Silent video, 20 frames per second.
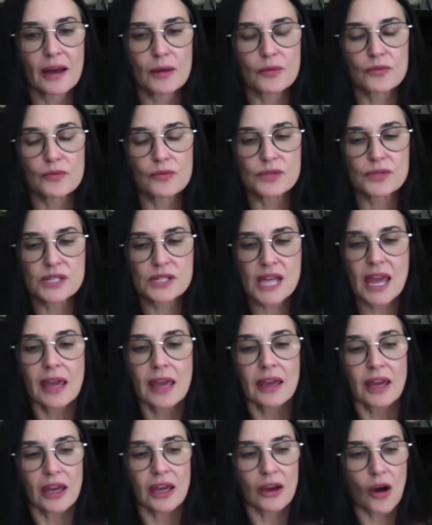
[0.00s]

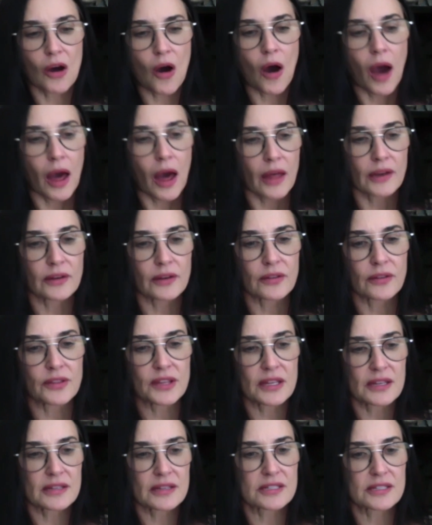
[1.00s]
taking on
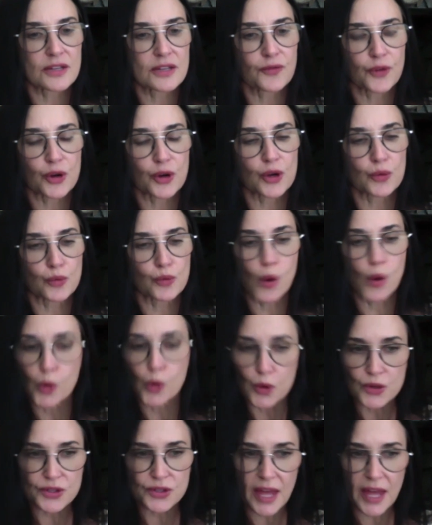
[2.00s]
these different
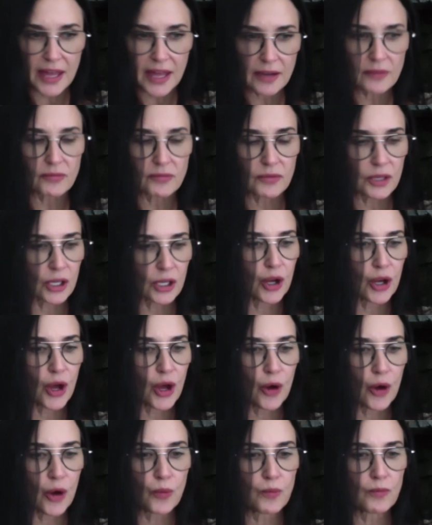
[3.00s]
roles that, you
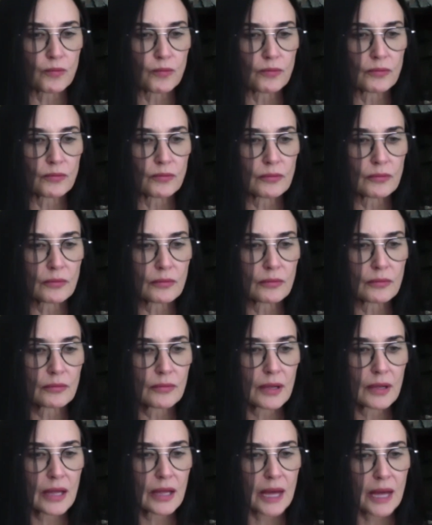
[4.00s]
know,
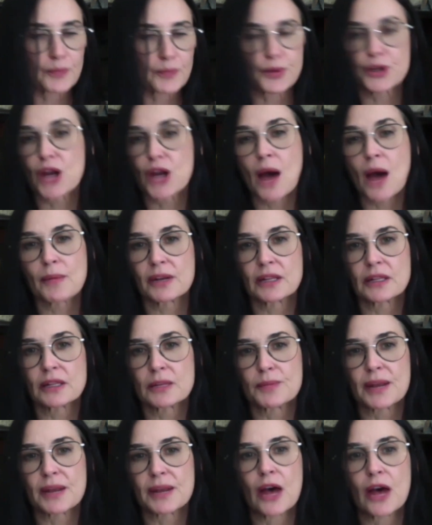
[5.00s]
had predominantly
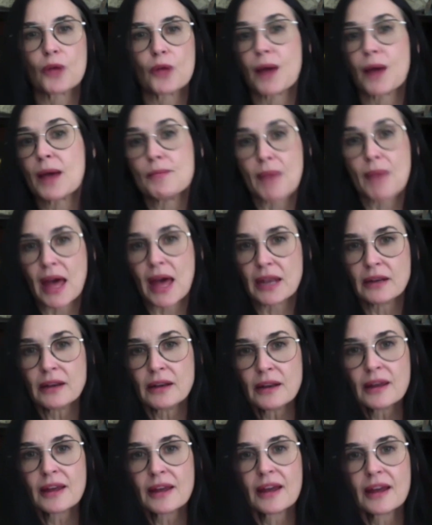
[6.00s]
been held by men
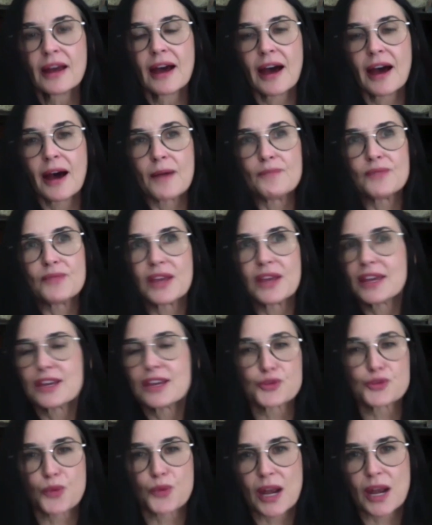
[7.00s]

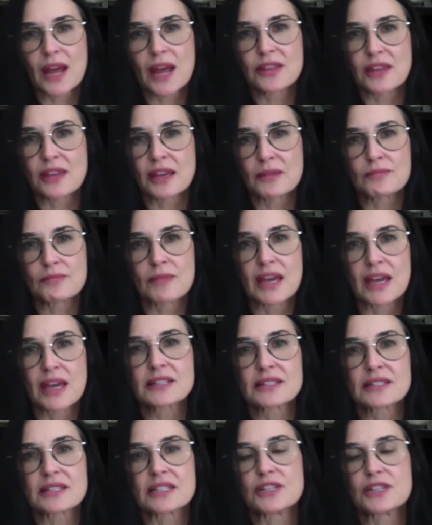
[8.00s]
is what I think makes
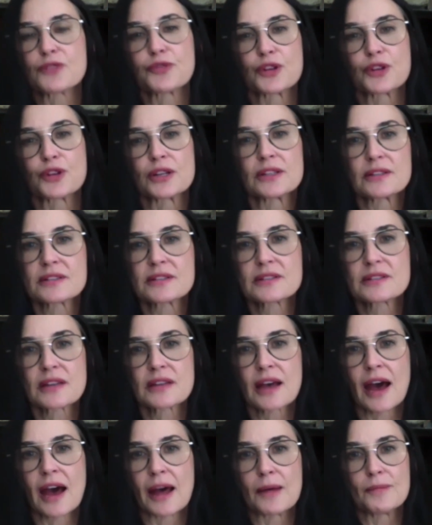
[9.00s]
the difference.
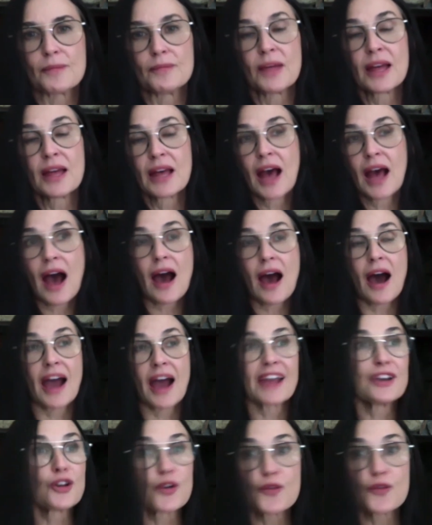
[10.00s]
I
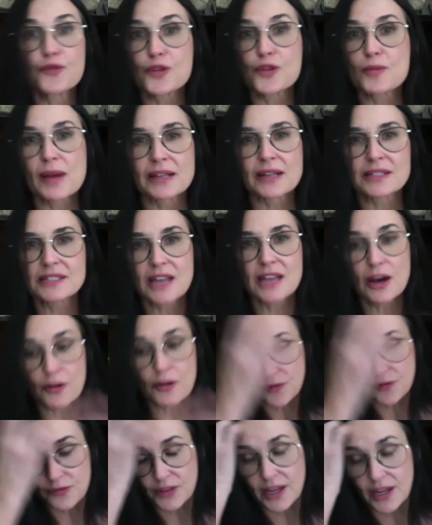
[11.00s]
know for myself
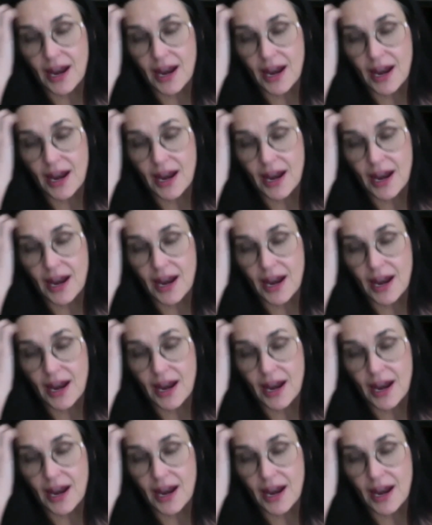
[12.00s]
that